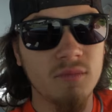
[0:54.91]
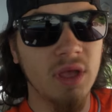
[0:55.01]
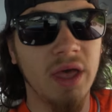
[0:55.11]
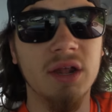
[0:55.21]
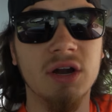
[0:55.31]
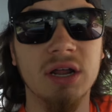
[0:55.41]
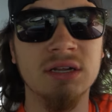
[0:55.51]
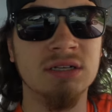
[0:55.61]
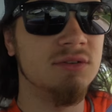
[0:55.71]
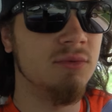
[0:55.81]
Internet
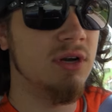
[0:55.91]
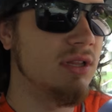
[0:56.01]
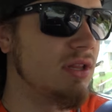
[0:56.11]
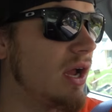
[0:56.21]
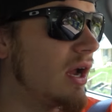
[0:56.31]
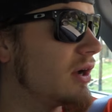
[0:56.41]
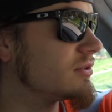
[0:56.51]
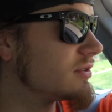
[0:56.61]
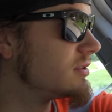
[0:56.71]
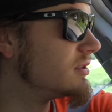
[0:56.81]
doesn't work at the
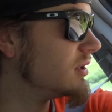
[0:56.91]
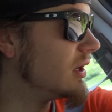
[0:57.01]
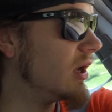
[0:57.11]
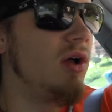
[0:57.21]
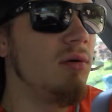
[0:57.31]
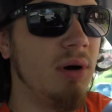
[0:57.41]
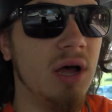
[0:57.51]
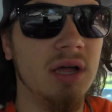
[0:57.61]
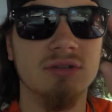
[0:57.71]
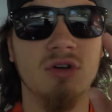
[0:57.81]
house.
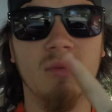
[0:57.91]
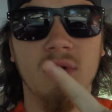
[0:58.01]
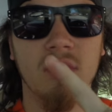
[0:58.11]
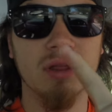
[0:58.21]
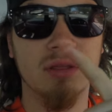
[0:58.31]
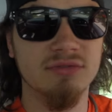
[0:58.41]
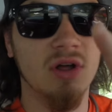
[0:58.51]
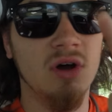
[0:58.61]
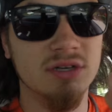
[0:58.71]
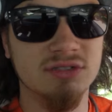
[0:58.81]
But don't worry, the
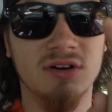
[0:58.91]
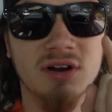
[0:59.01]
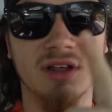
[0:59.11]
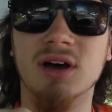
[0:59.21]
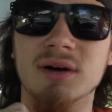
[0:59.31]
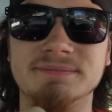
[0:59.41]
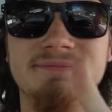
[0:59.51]
vlog is already up.